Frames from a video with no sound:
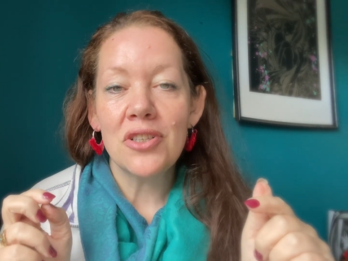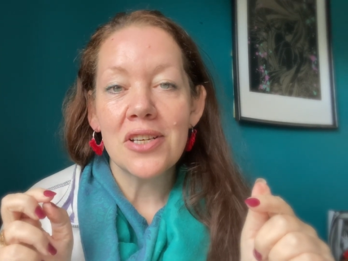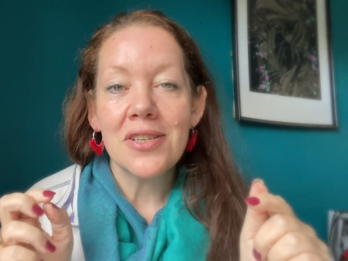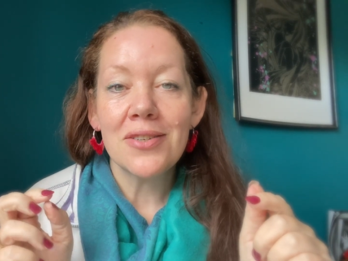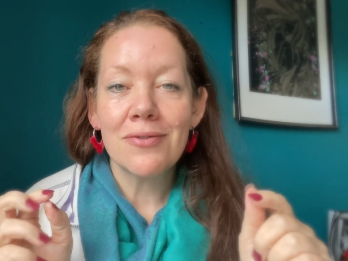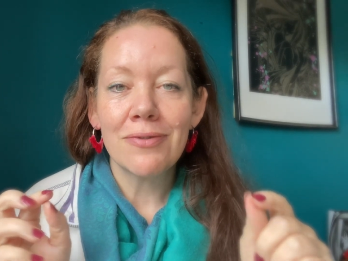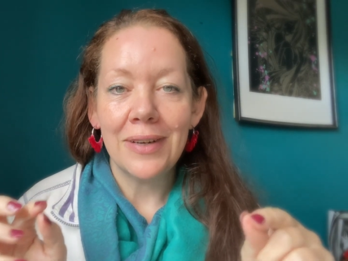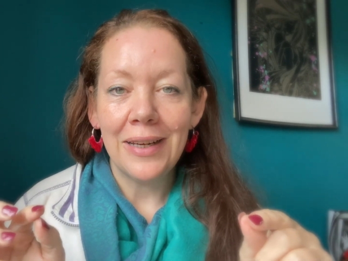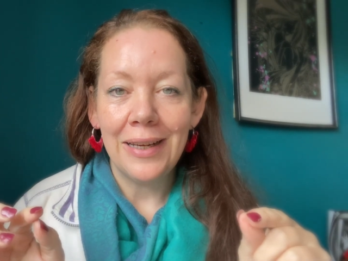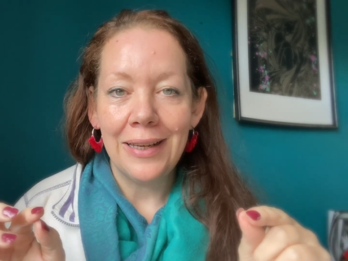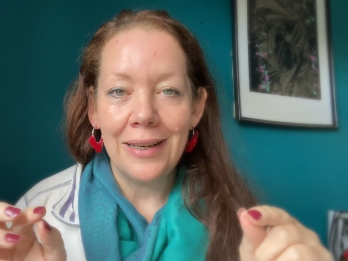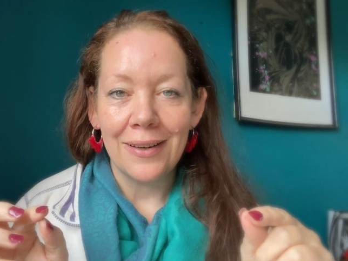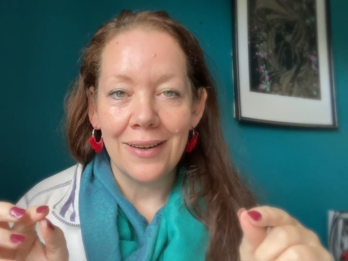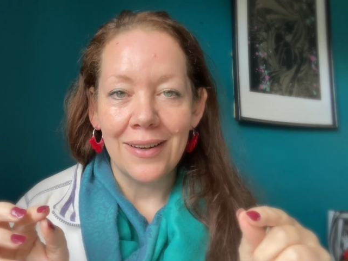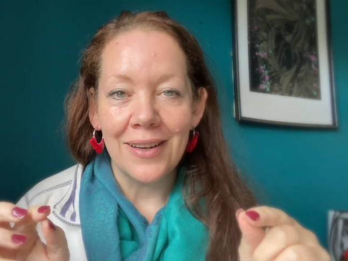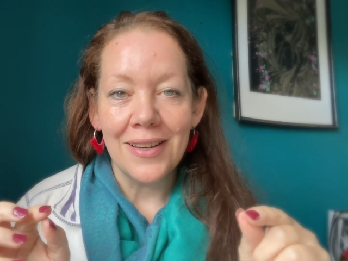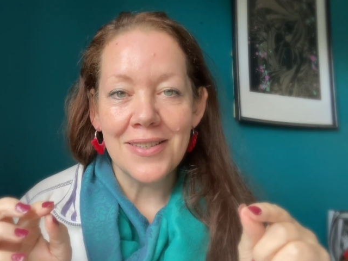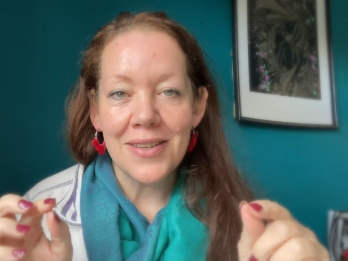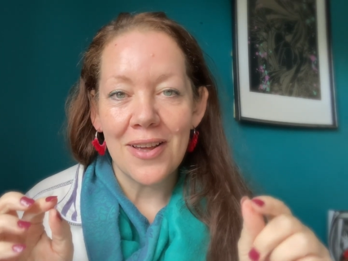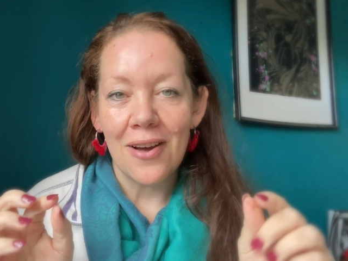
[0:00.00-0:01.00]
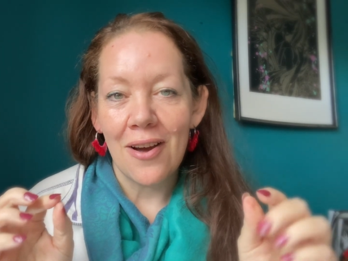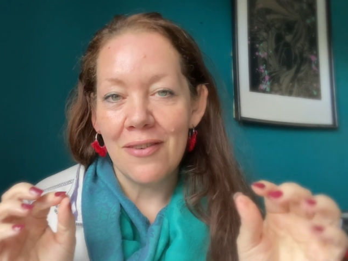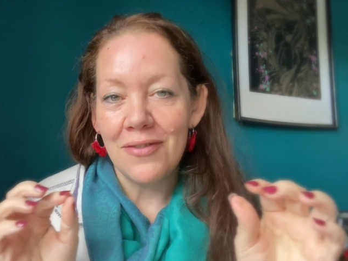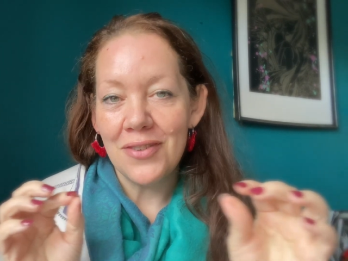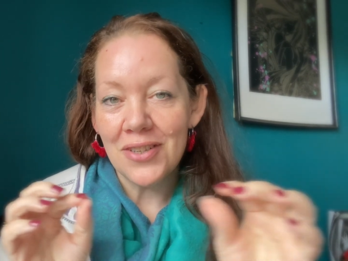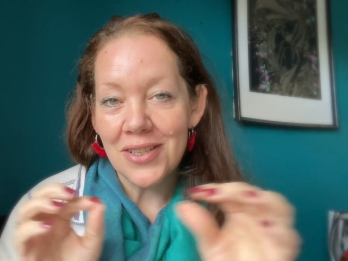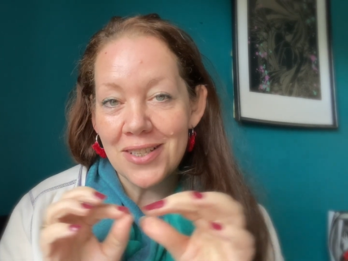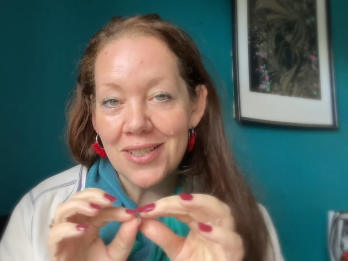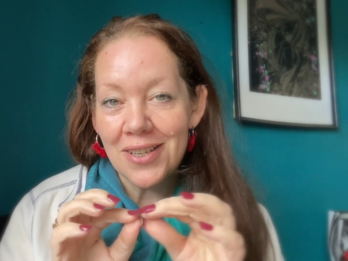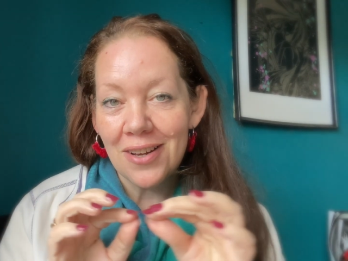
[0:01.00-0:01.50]
just realised that I've
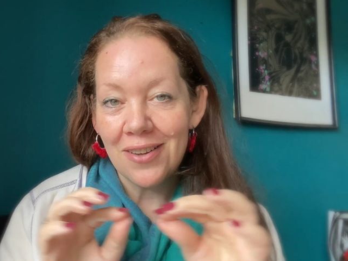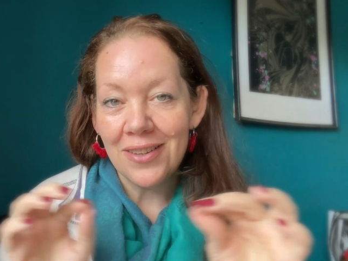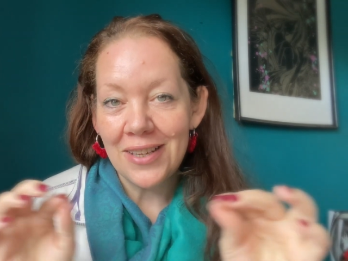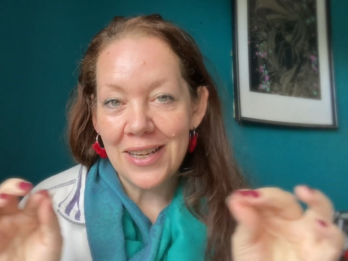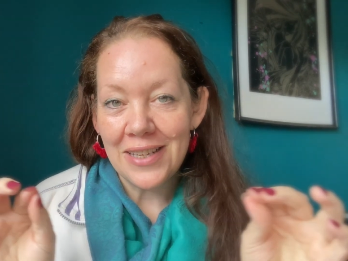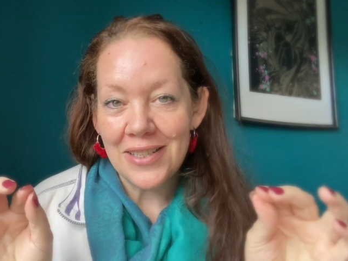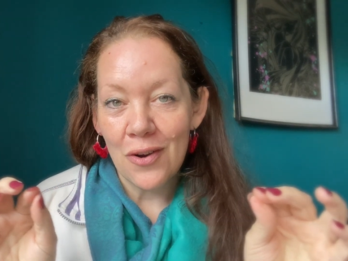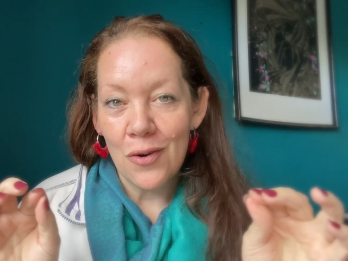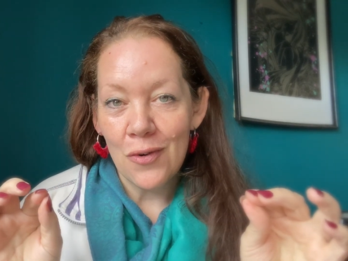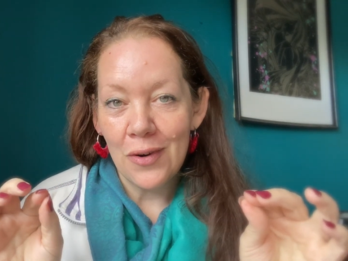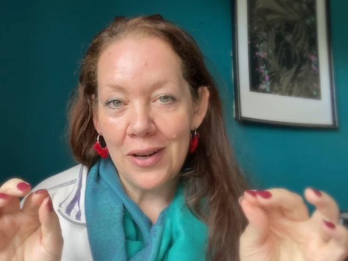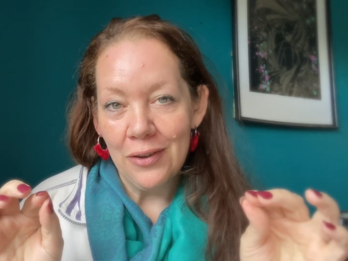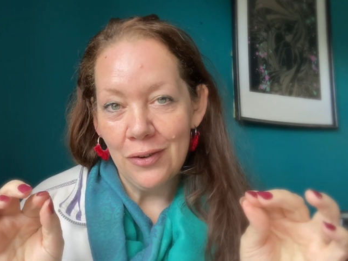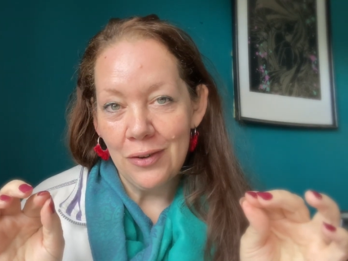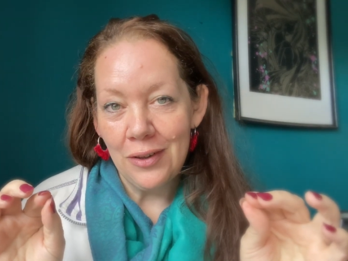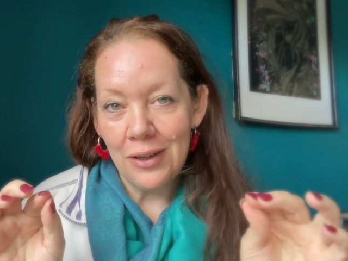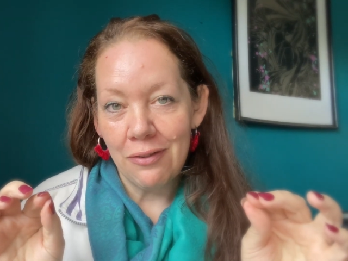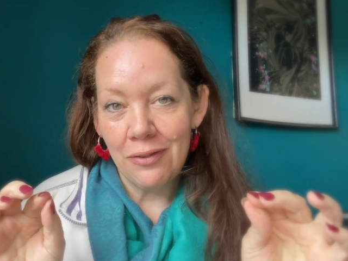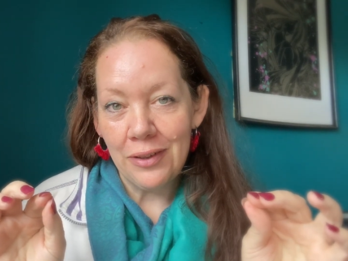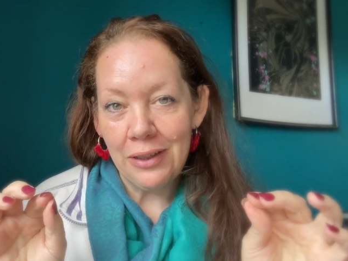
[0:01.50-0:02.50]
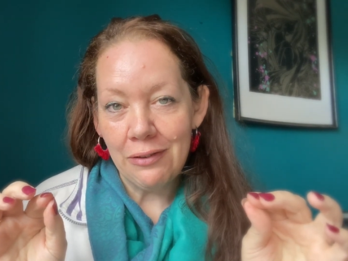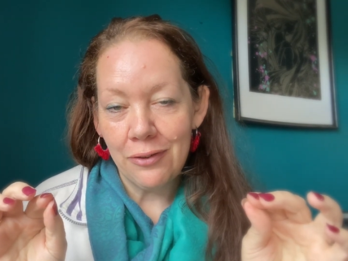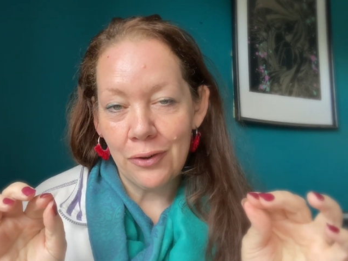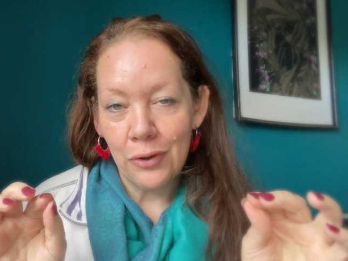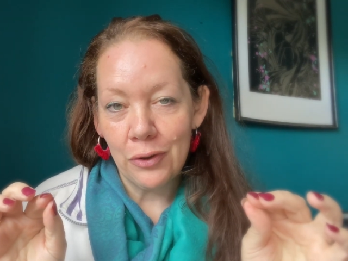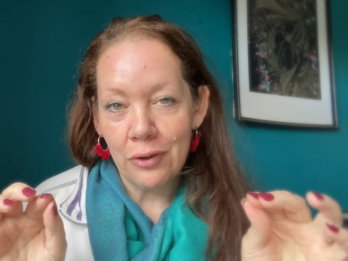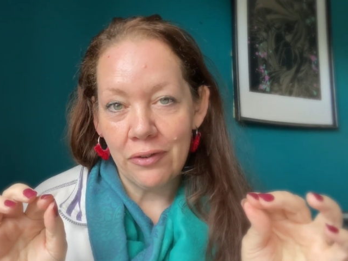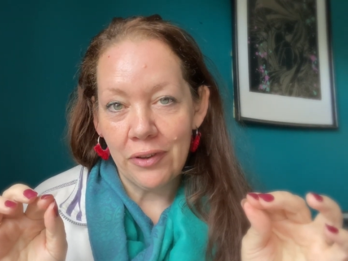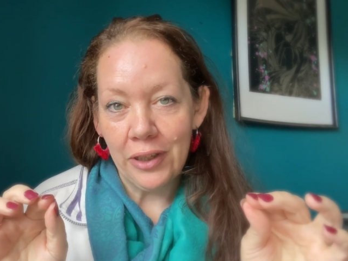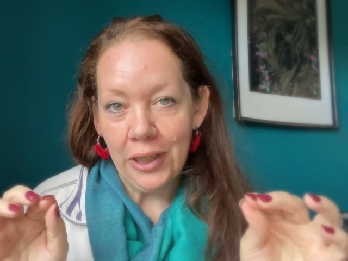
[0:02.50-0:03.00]
just done this whole little lovely
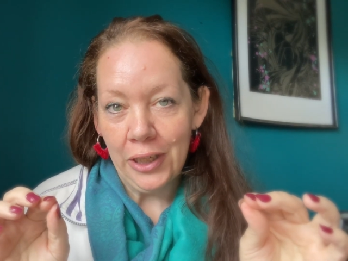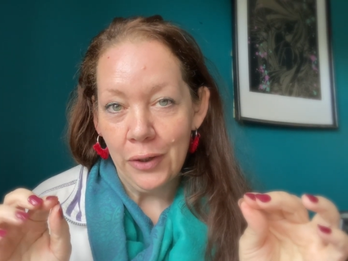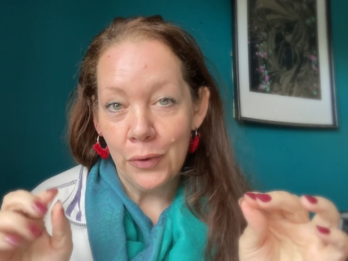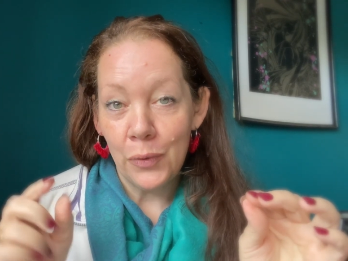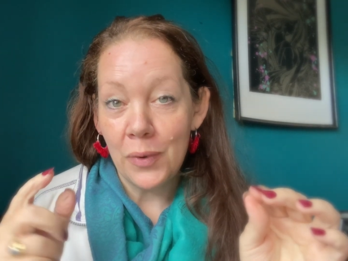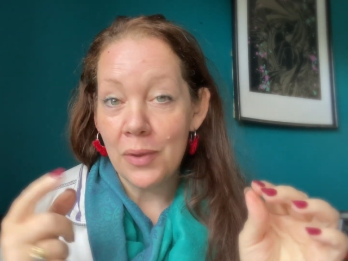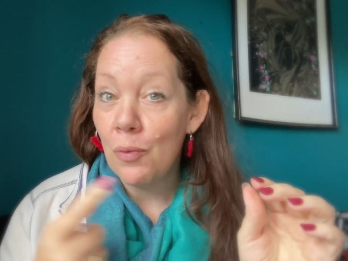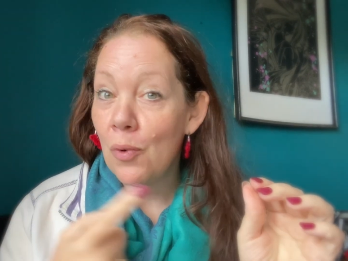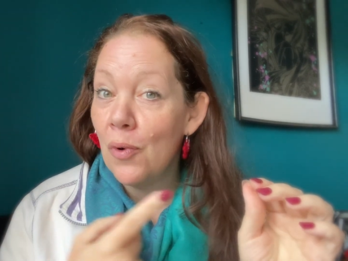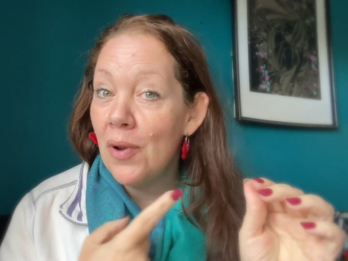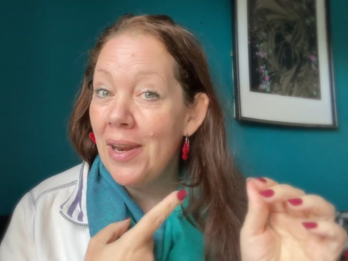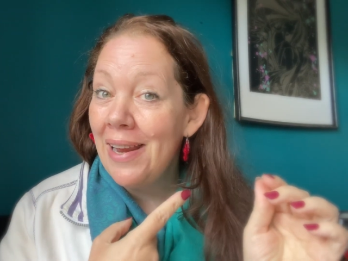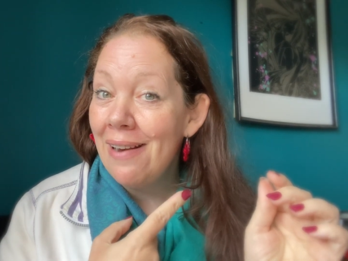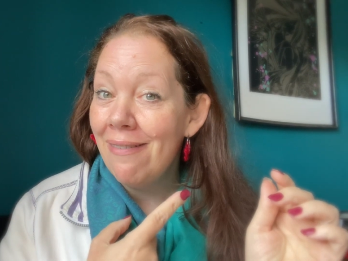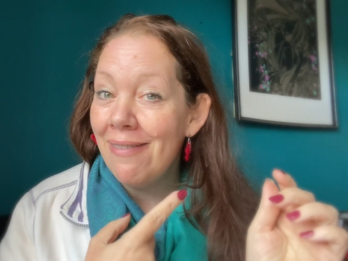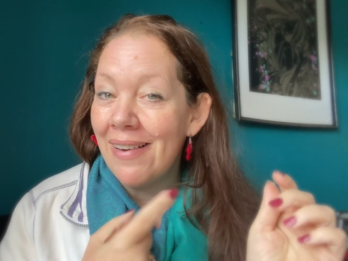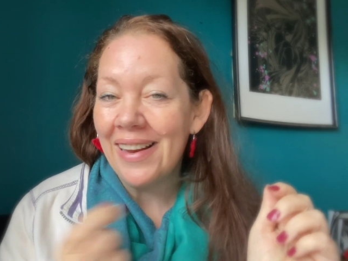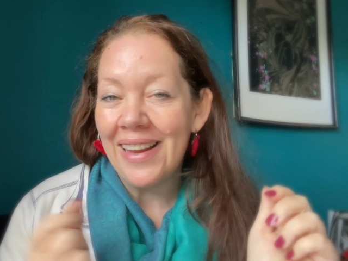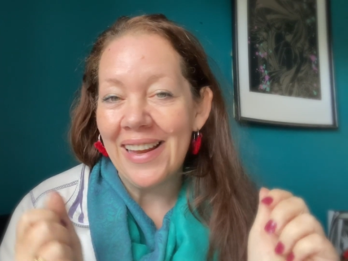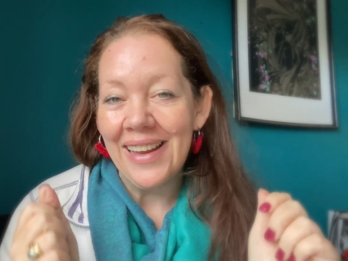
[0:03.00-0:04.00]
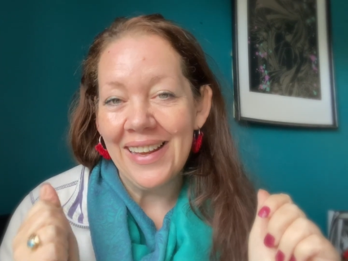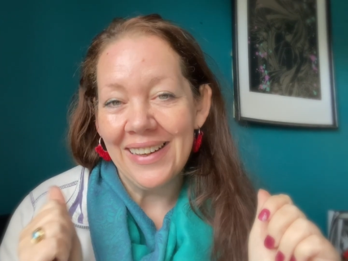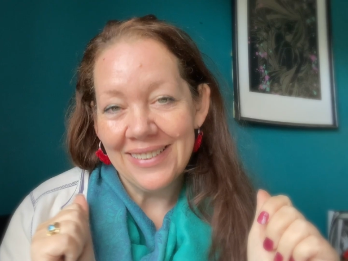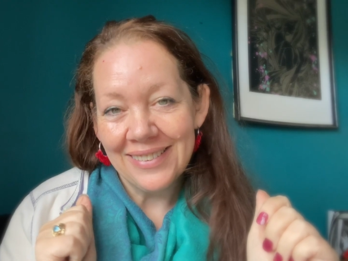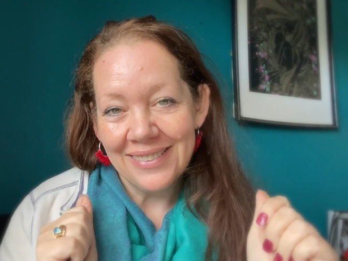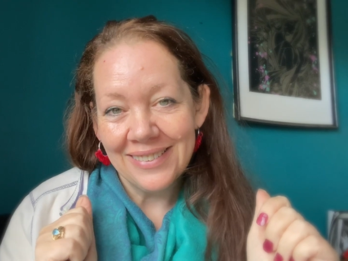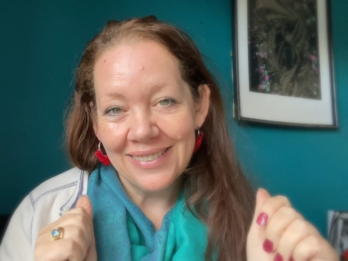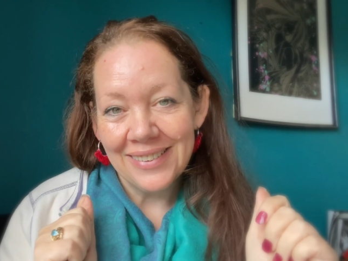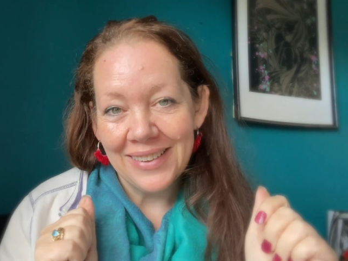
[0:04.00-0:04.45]
vlog for you with one earring in.